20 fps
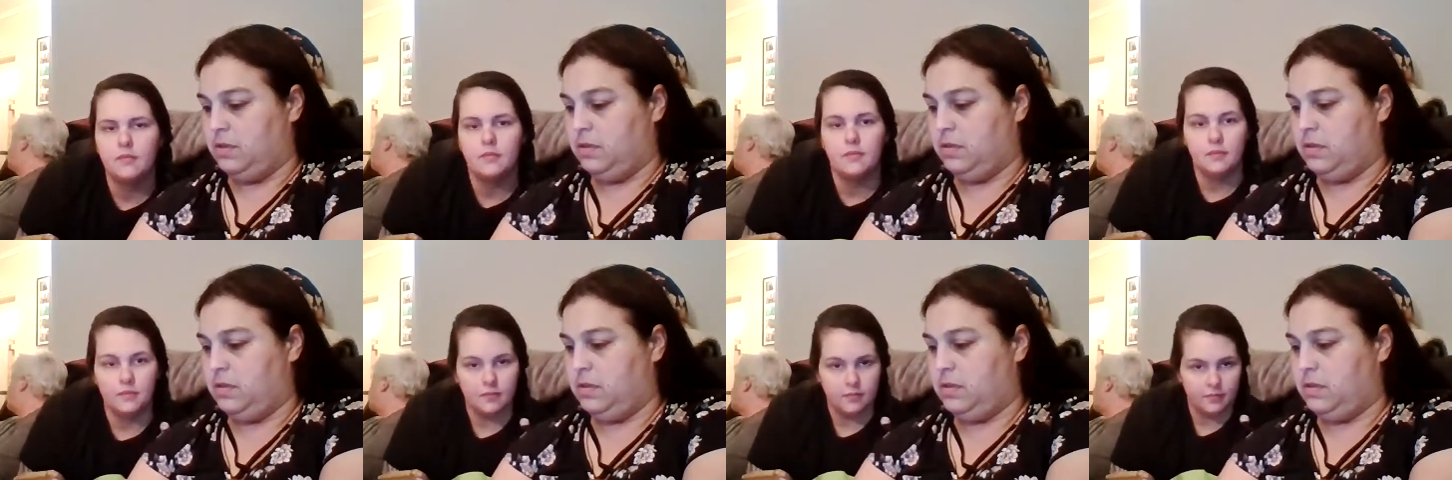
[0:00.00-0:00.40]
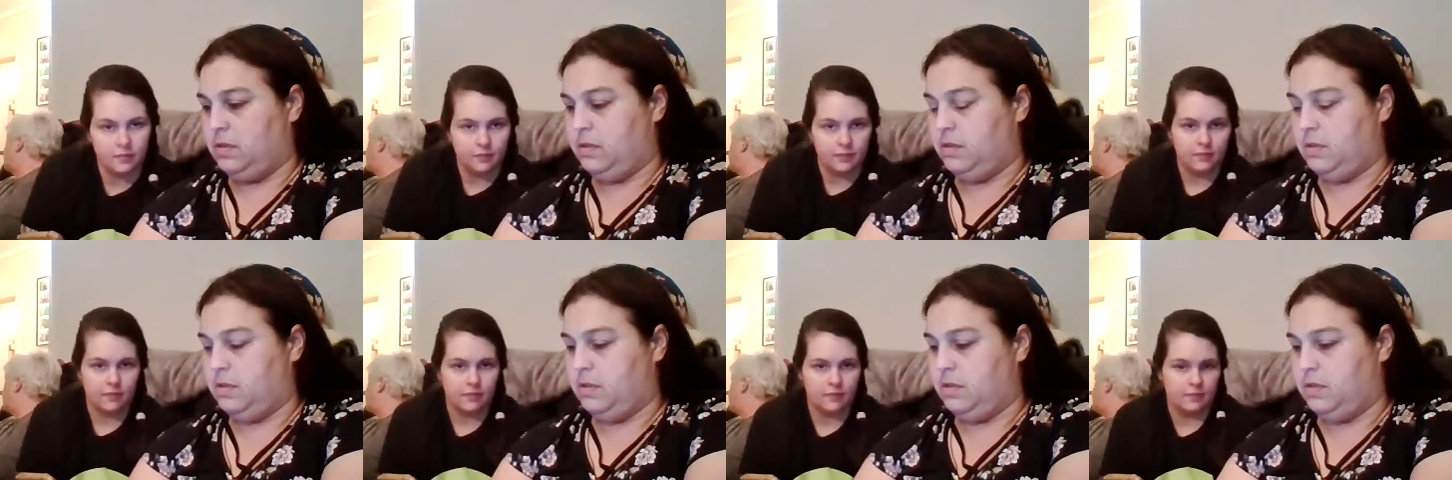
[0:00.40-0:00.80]

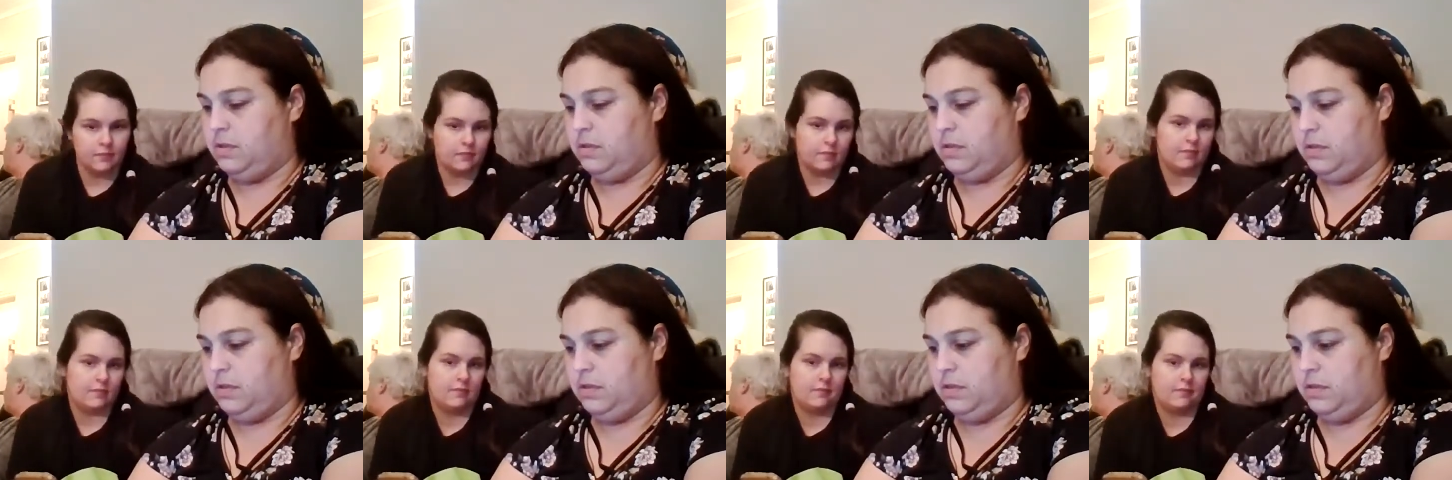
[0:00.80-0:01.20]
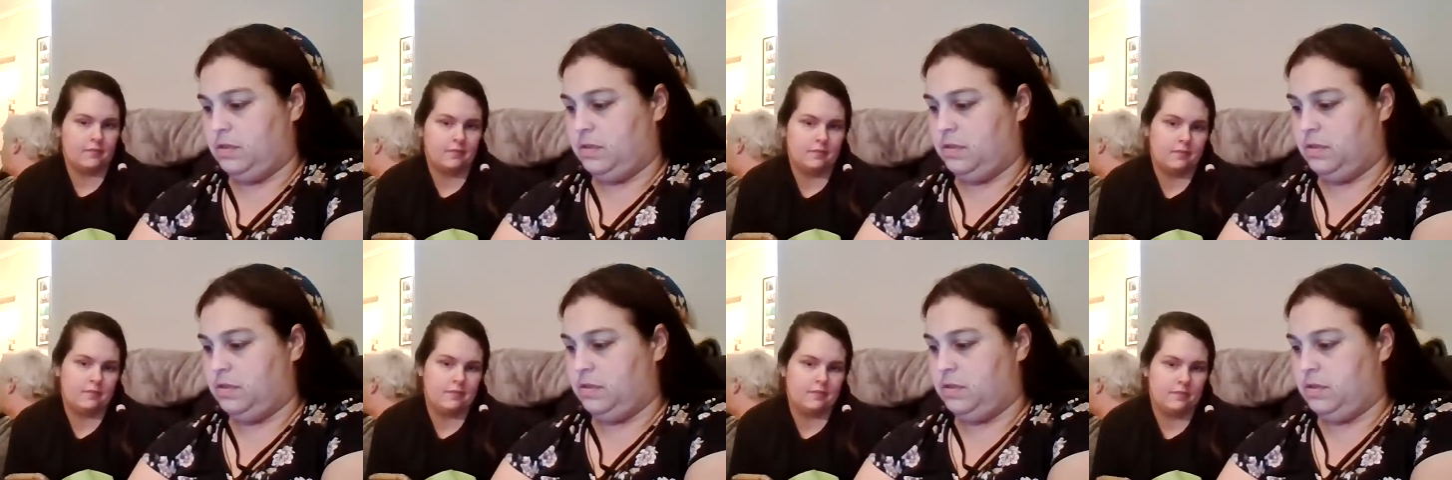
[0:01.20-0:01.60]

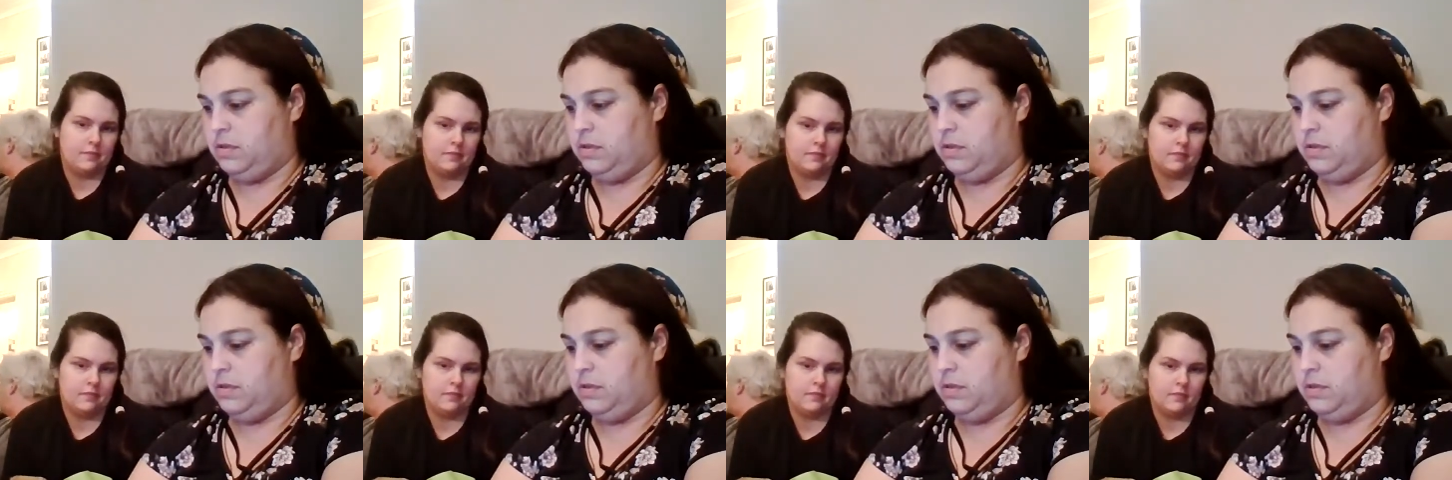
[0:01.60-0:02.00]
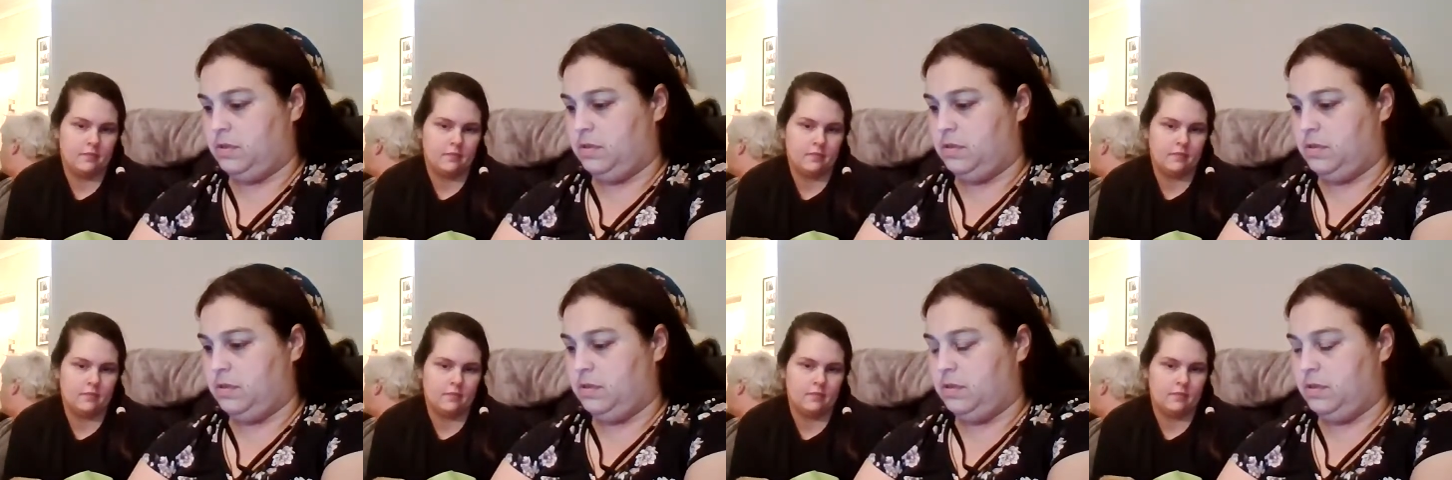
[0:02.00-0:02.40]

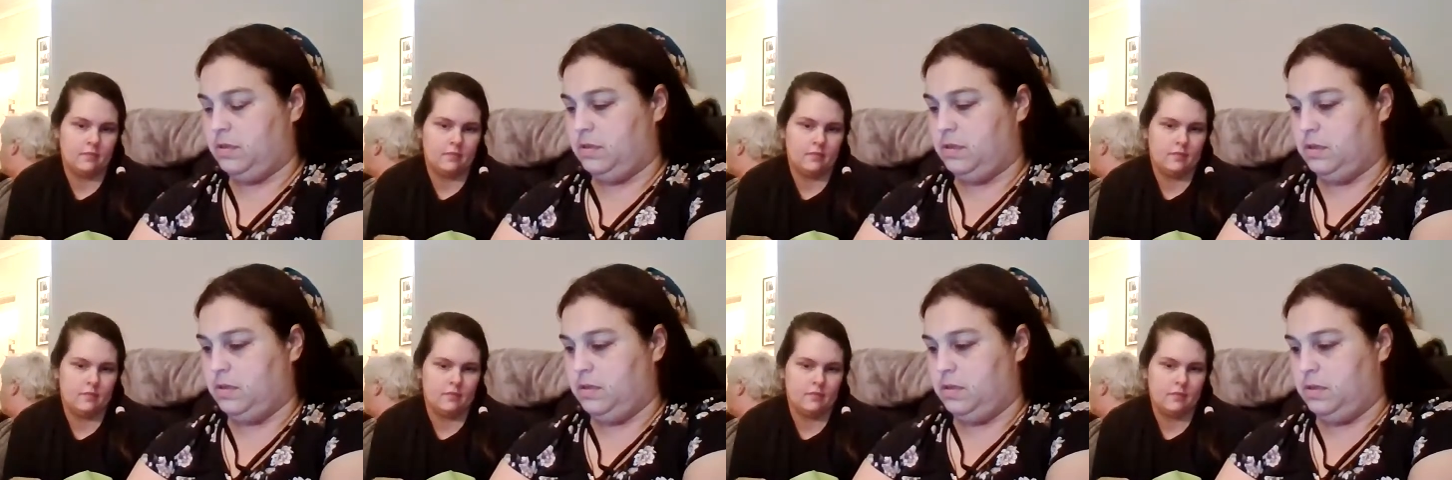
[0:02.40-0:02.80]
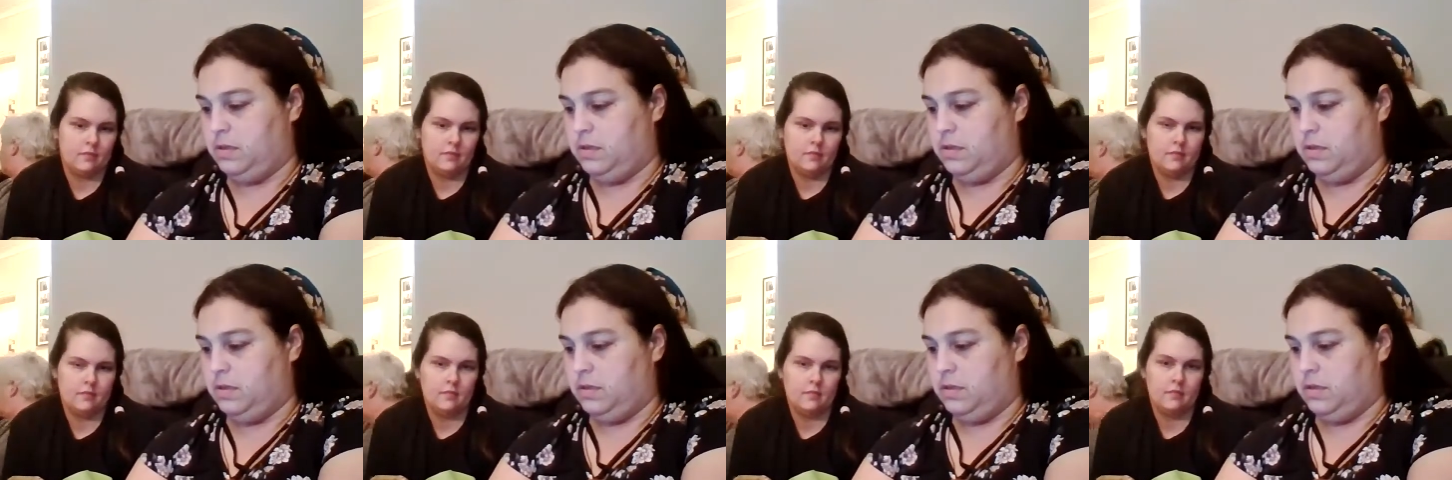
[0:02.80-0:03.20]

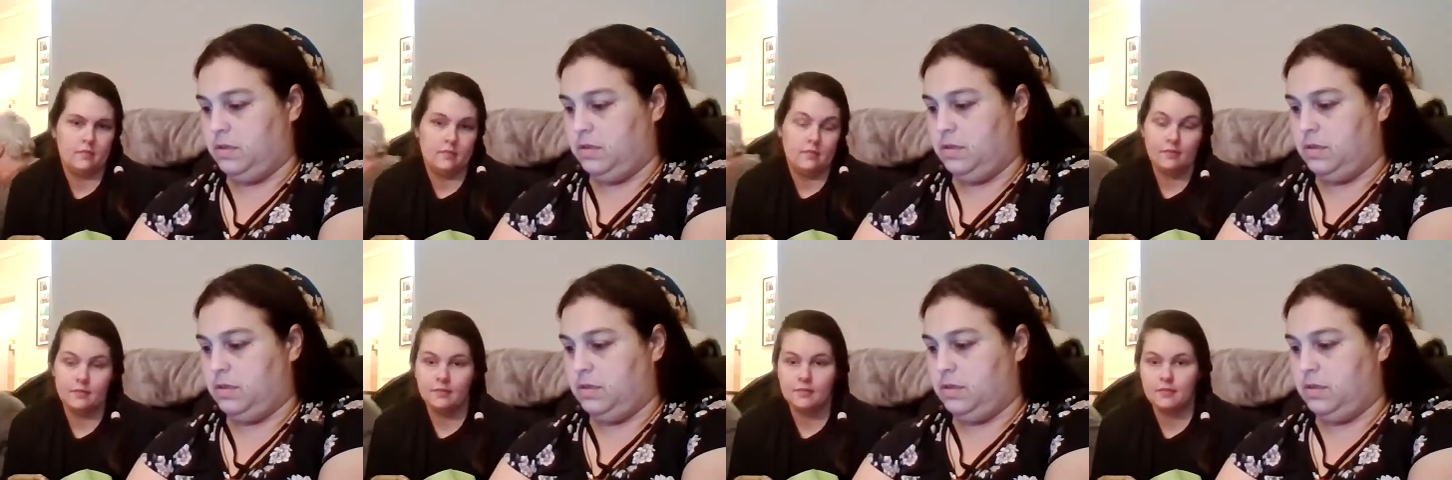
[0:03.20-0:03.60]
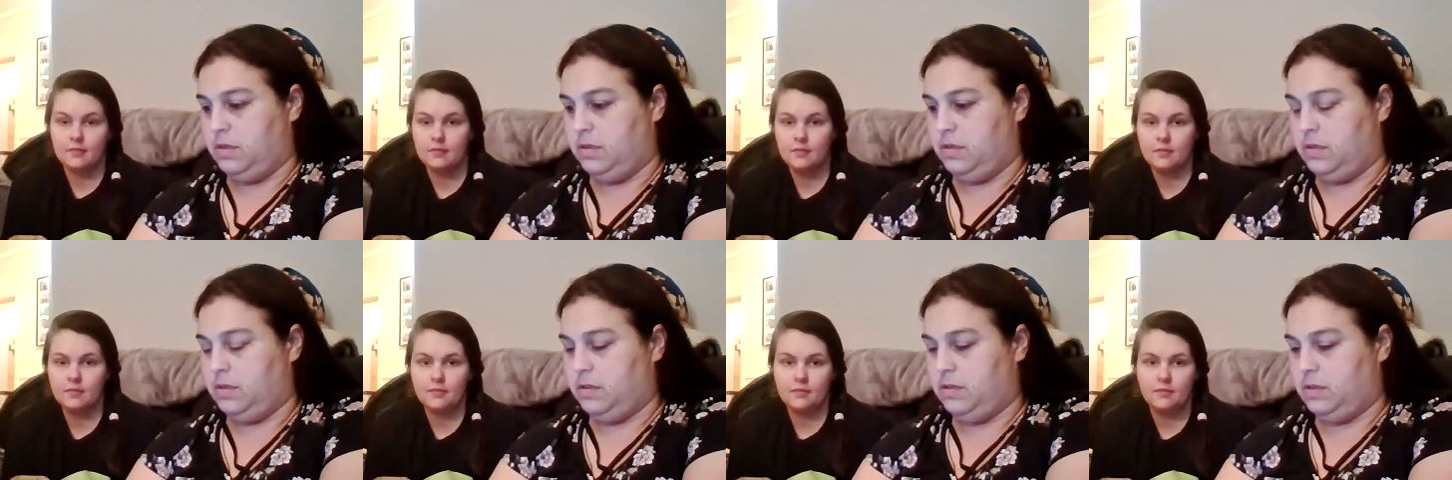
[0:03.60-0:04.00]

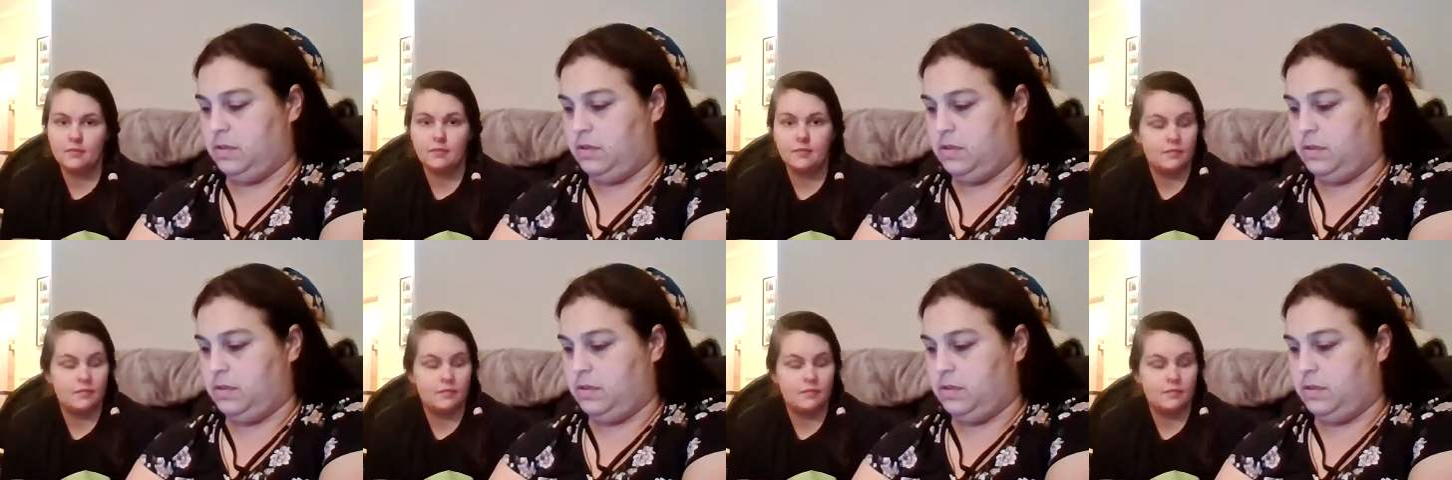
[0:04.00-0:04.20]
[no speech]